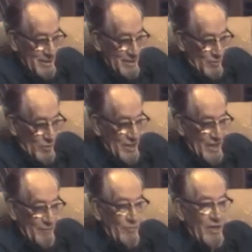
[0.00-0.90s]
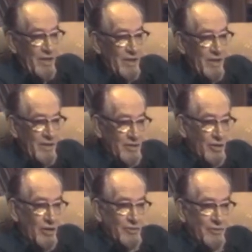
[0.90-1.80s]
we then
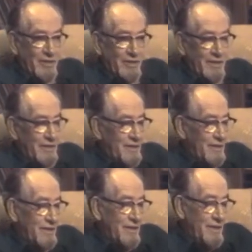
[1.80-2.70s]
saw to it that